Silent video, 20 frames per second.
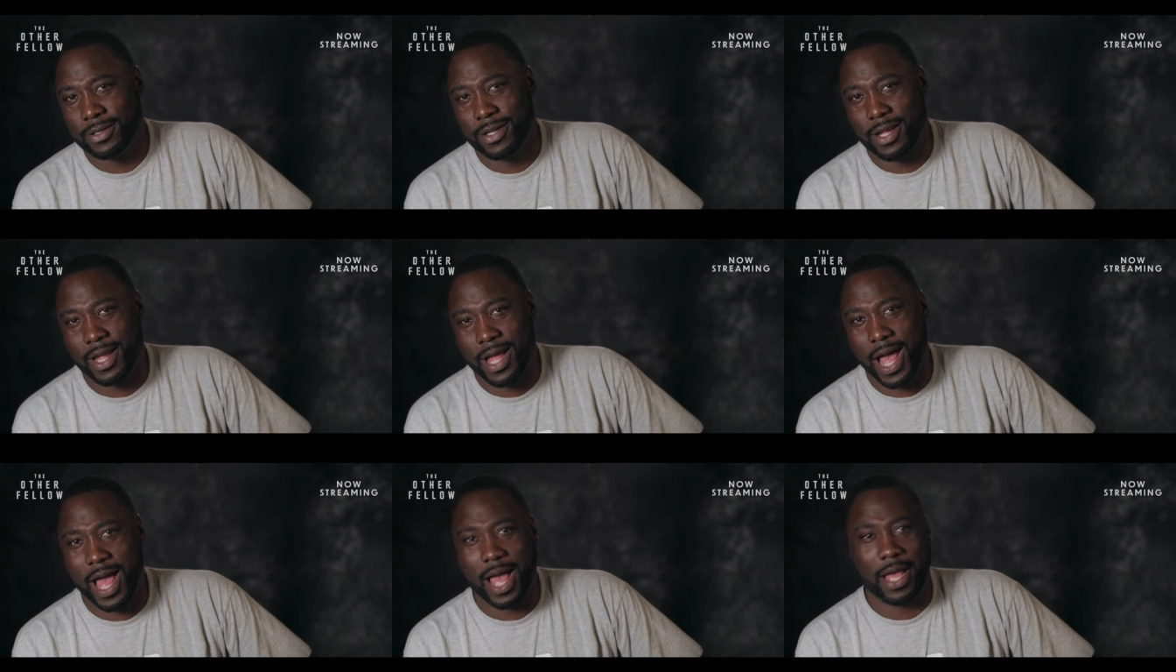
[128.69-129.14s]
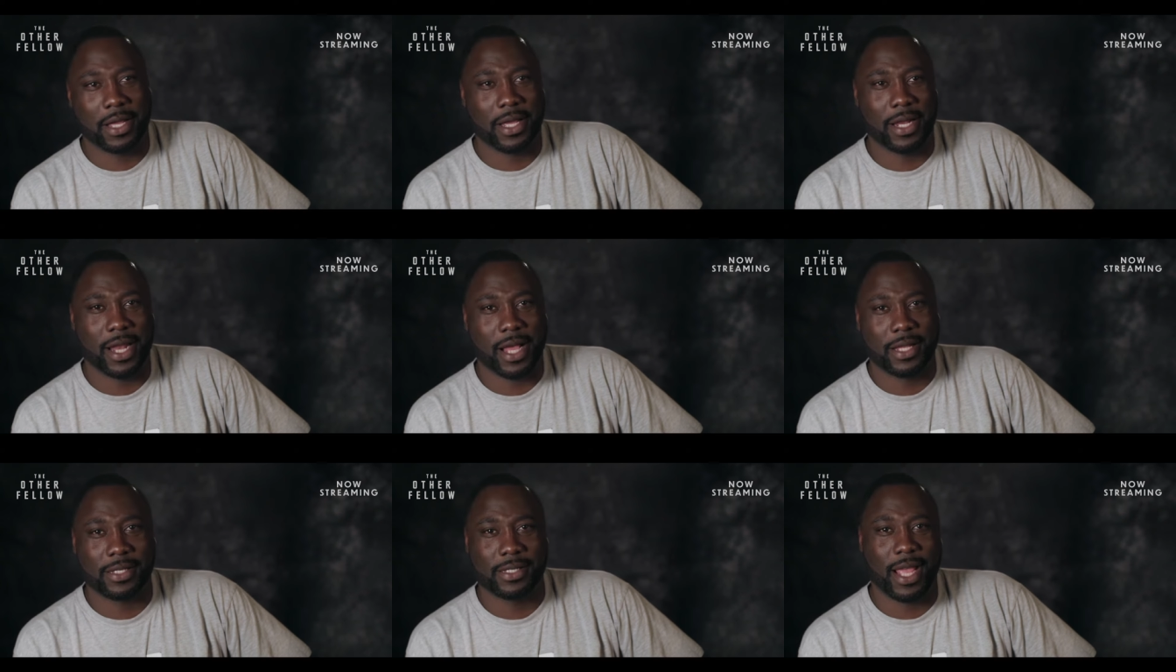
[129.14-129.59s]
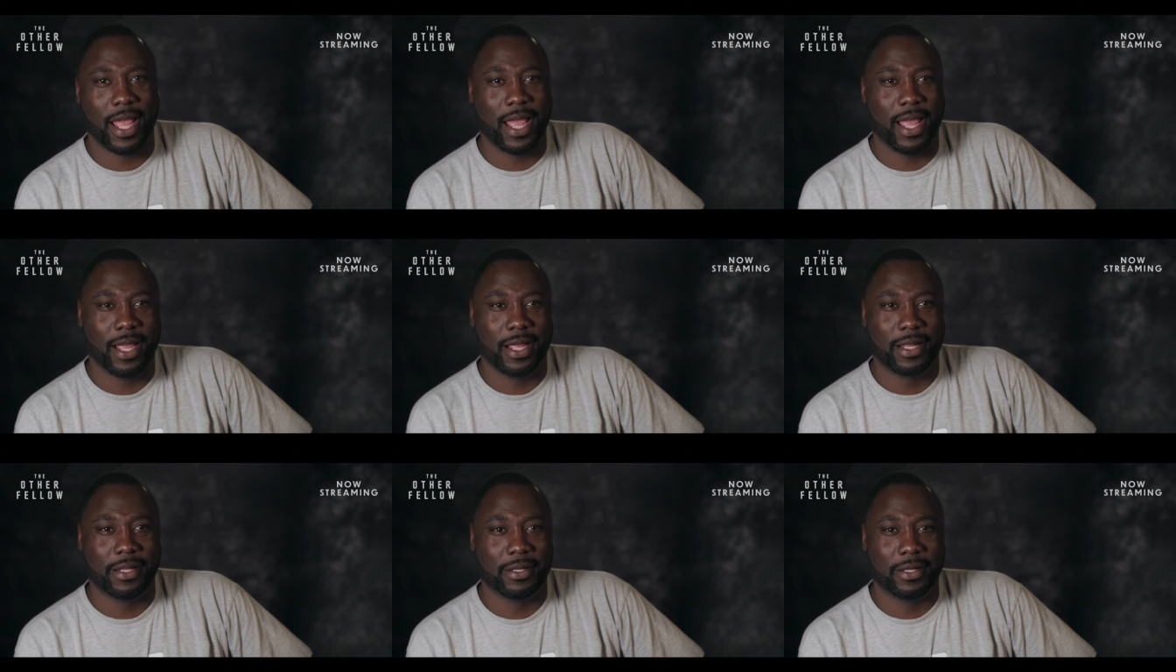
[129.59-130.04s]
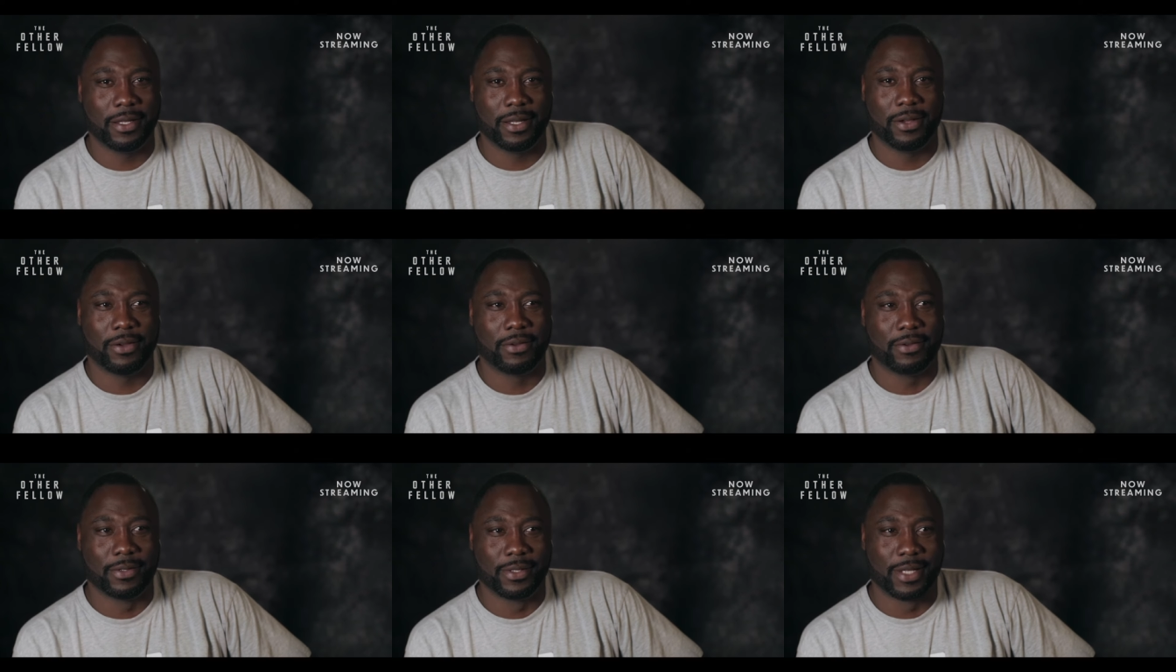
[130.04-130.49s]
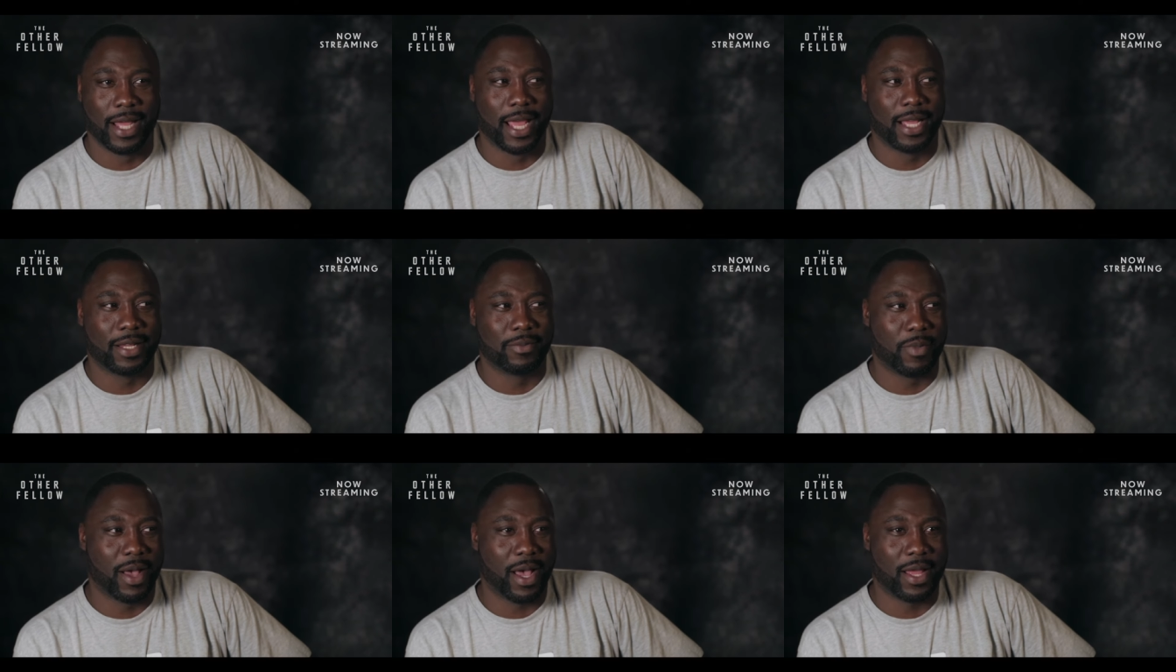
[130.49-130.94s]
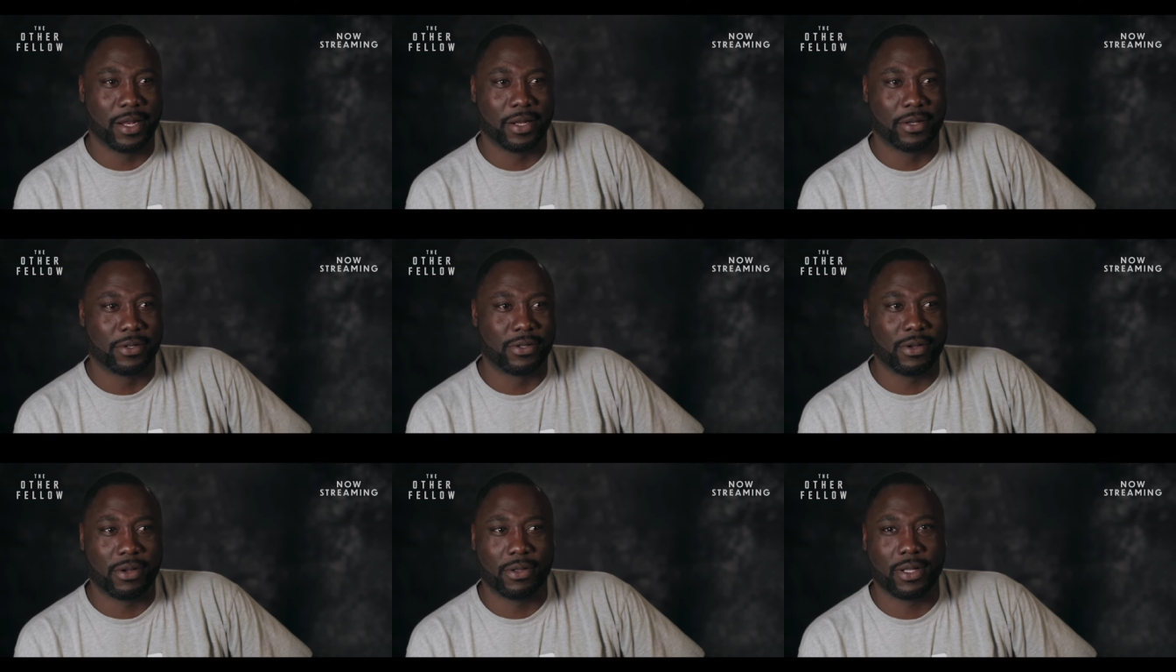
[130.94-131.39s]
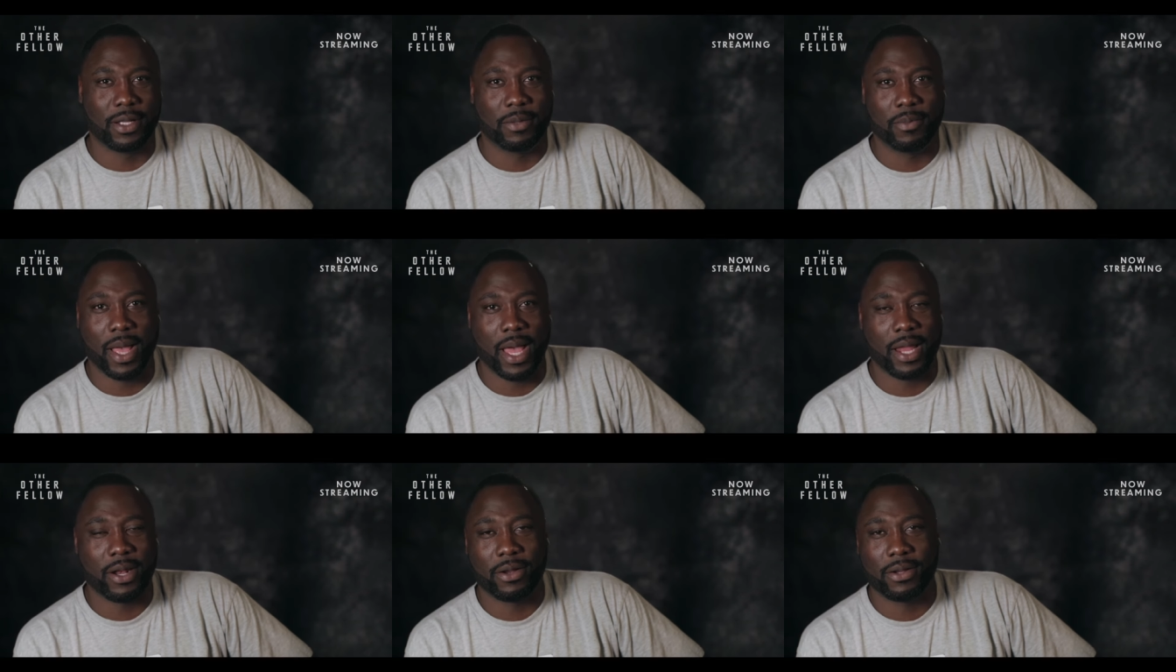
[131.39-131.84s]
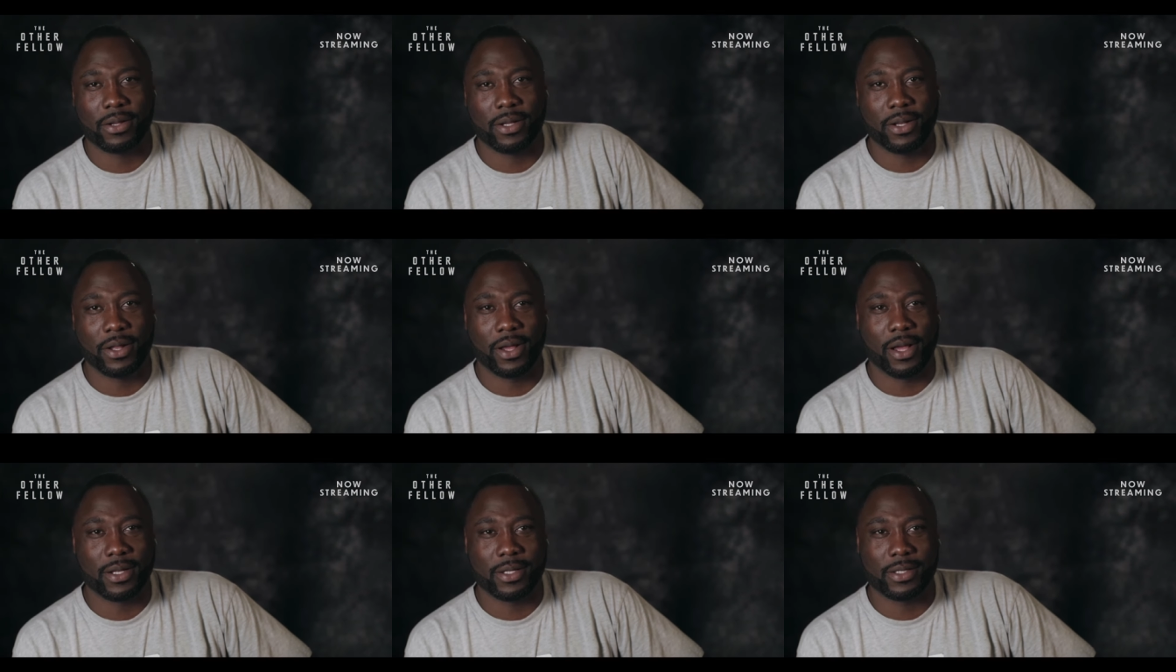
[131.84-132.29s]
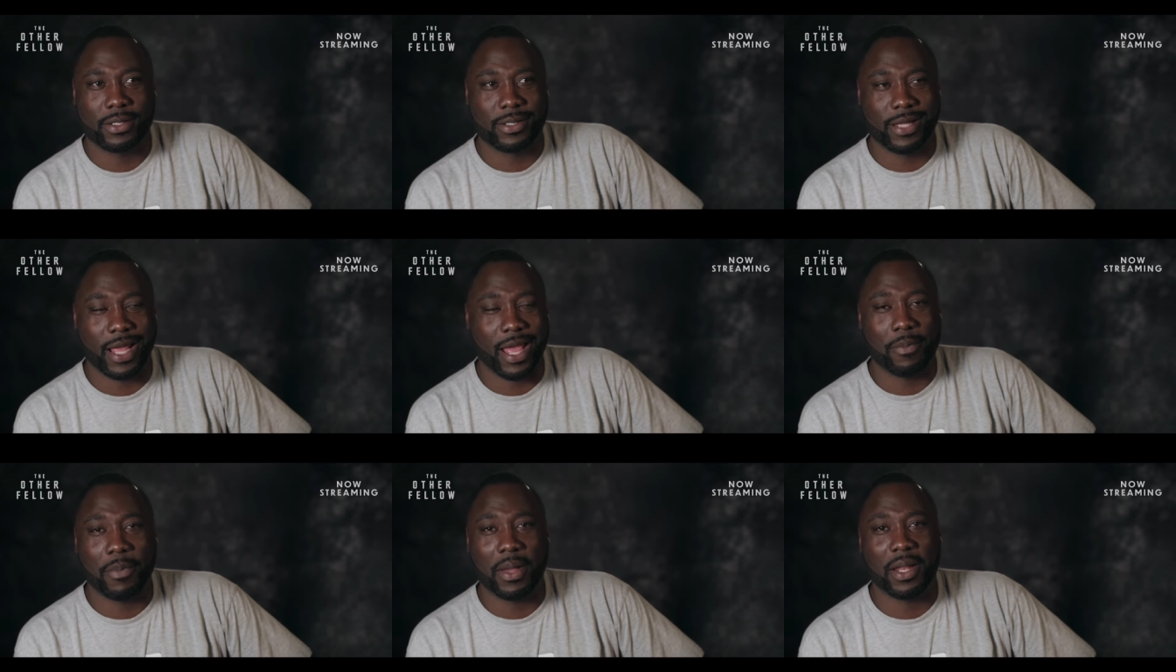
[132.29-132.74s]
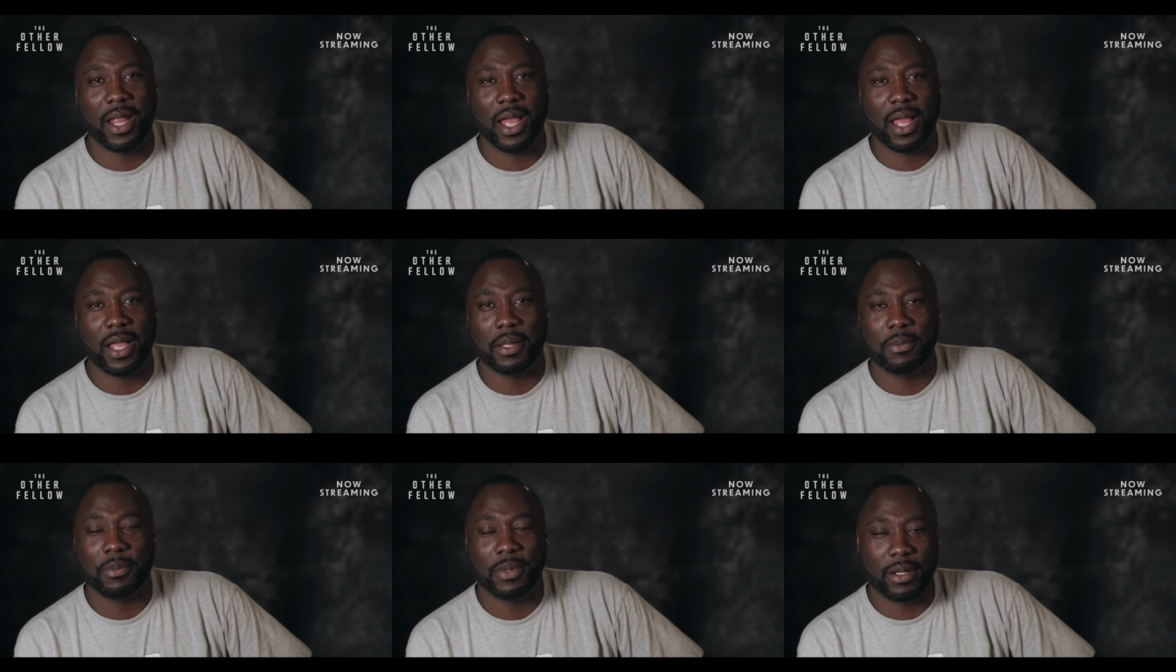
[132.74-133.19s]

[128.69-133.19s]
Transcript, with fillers: How can I say, you know, James Bond in a jokingly manner? You know, I just said my name.